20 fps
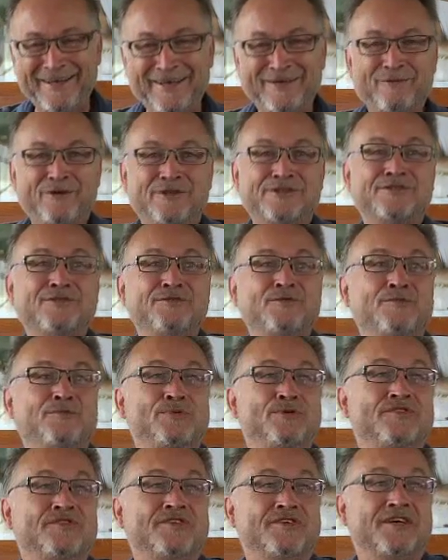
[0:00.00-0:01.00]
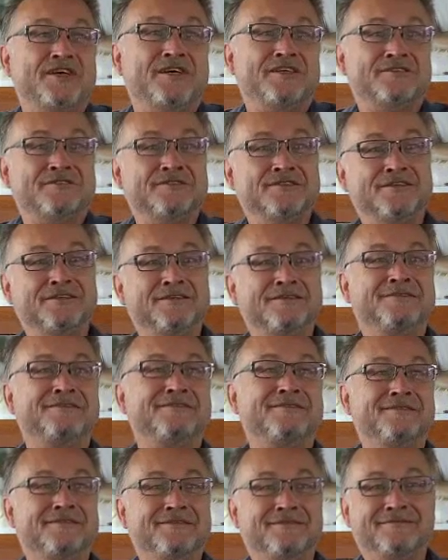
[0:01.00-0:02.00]
What's new pussycat?
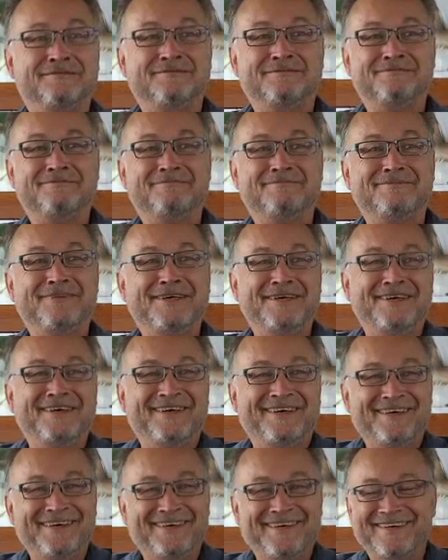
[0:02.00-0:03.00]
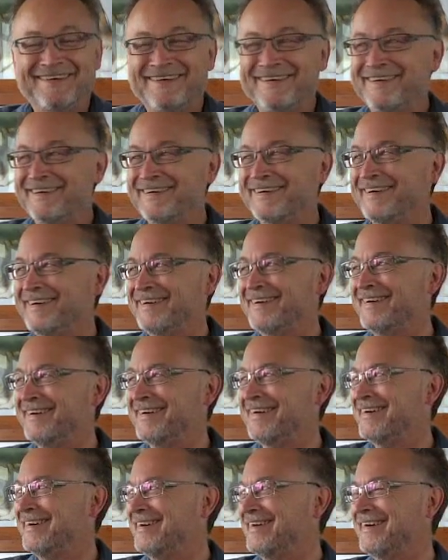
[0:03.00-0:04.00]
Why
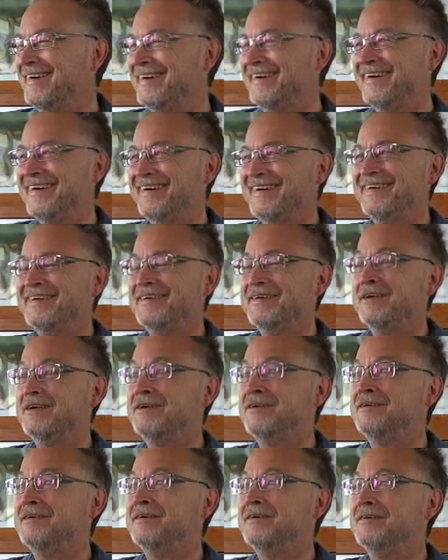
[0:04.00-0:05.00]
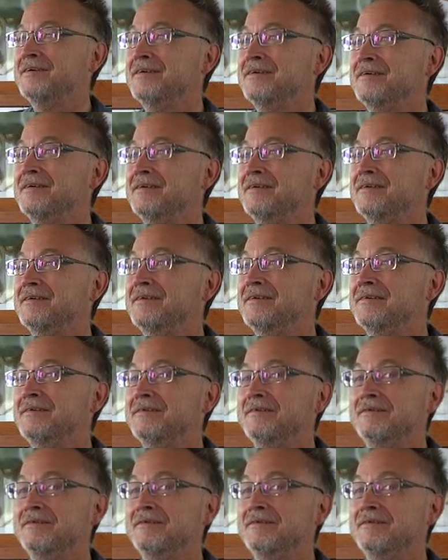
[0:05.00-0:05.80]
not? Huh? Why not?